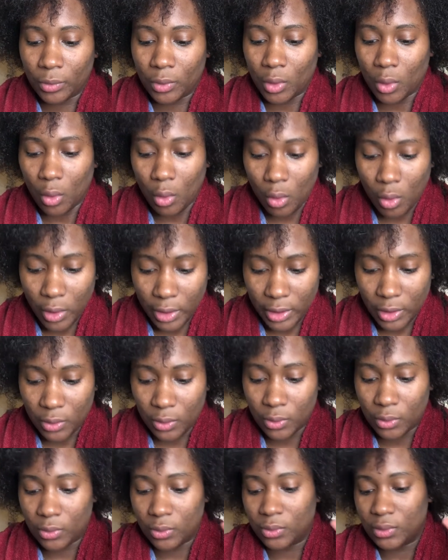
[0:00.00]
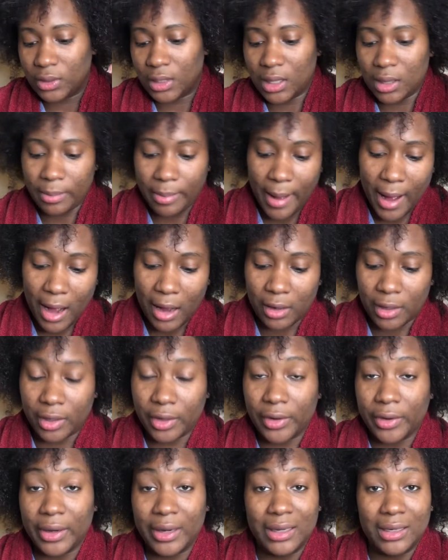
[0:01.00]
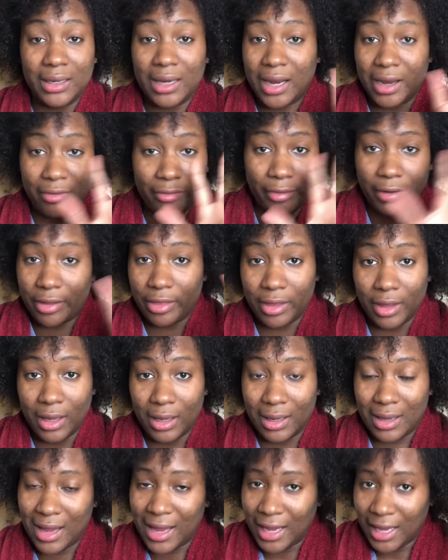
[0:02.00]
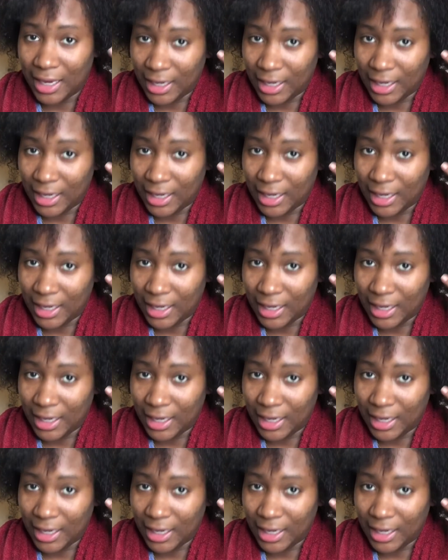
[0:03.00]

oils and the powder and everything